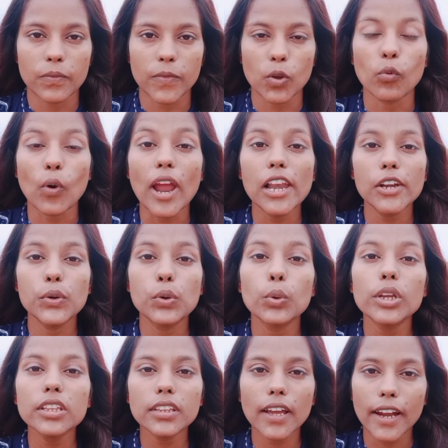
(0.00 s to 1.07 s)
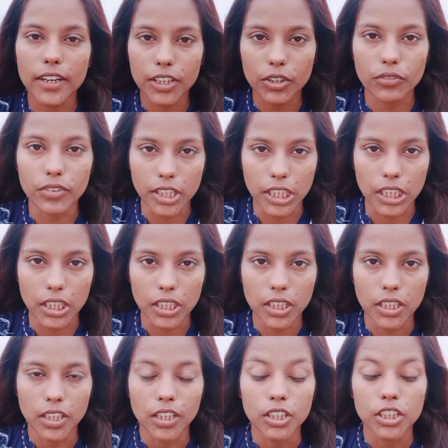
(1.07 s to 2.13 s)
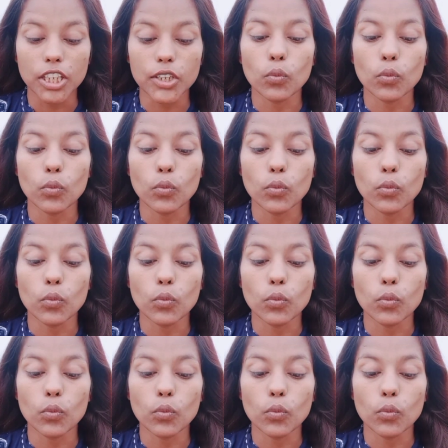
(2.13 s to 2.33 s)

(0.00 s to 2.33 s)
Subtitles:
while doing the activity that